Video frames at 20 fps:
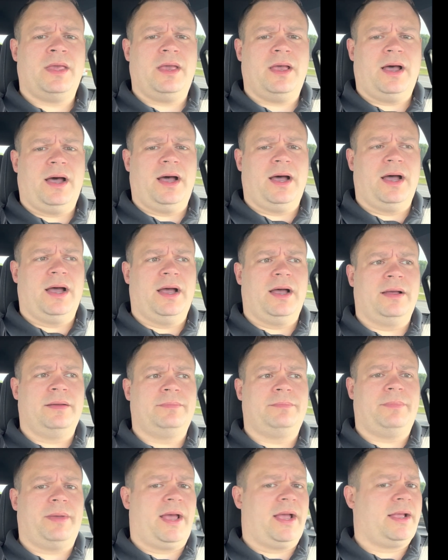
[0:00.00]

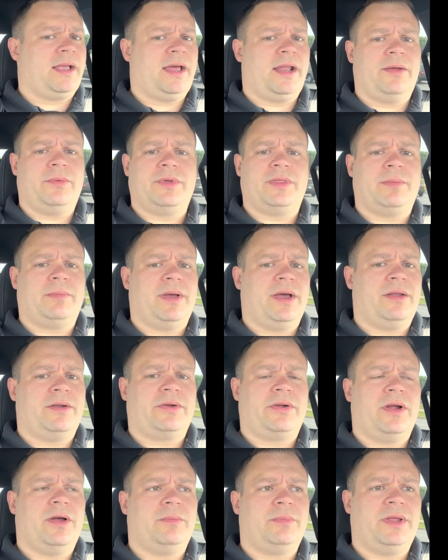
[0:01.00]
Back at it with a pound
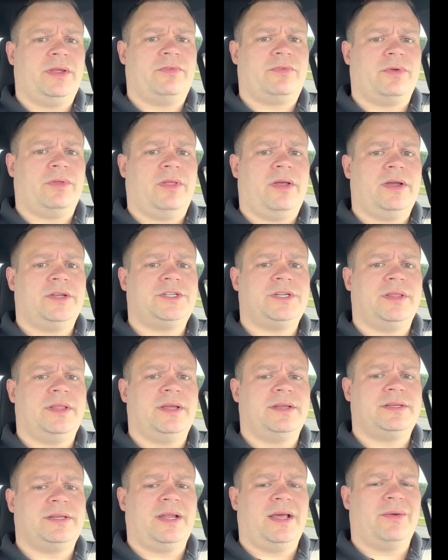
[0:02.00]
of ground beef for lunch. And
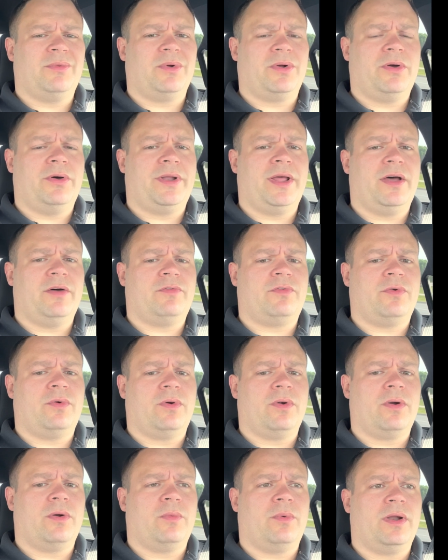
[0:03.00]
then tonight we're going out
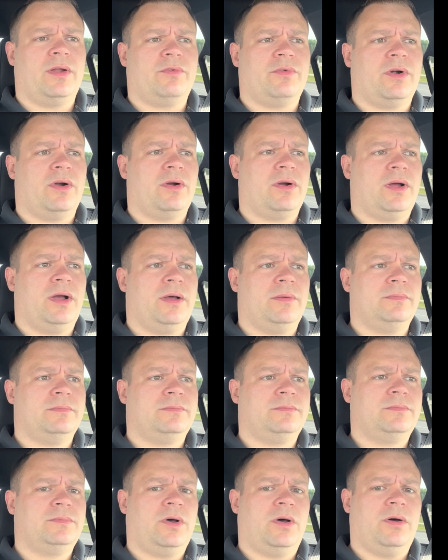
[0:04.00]
for one of our
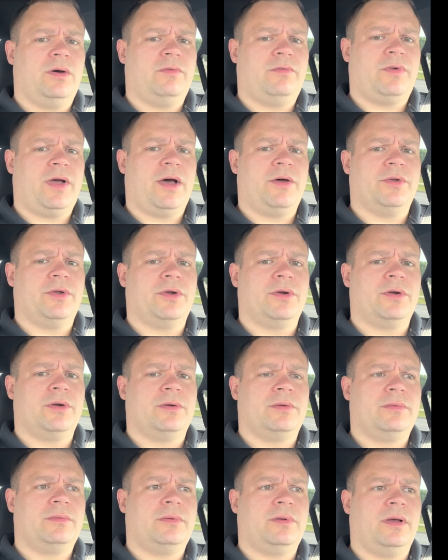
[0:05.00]

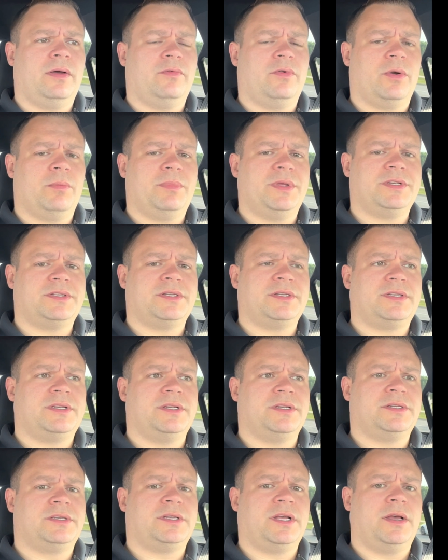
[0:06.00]
founder of our
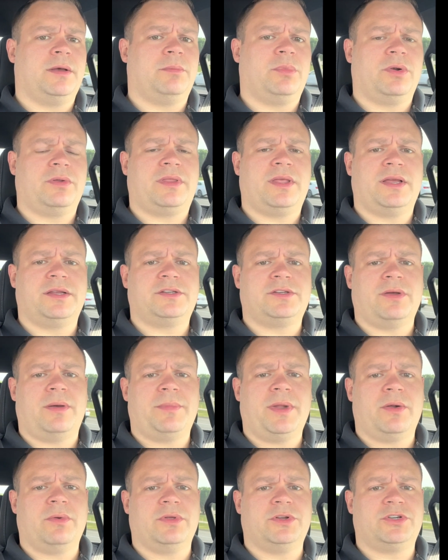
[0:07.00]
business's birthday. So I'm
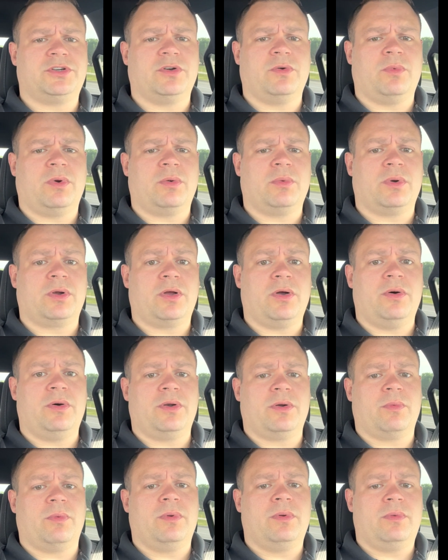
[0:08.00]
not really sure where we're
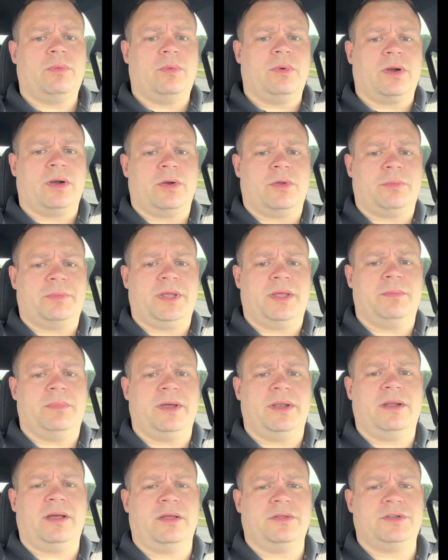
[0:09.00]
going or where it'll be,
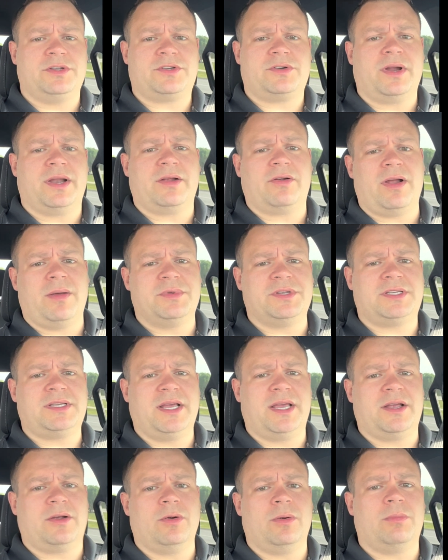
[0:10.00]
but I'll just try to grab a
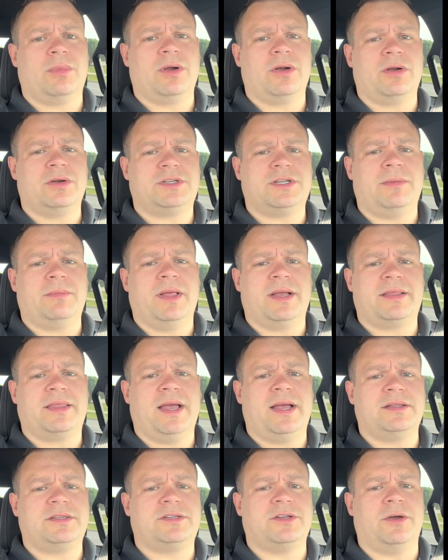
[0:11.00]
steak or a burger or something like that.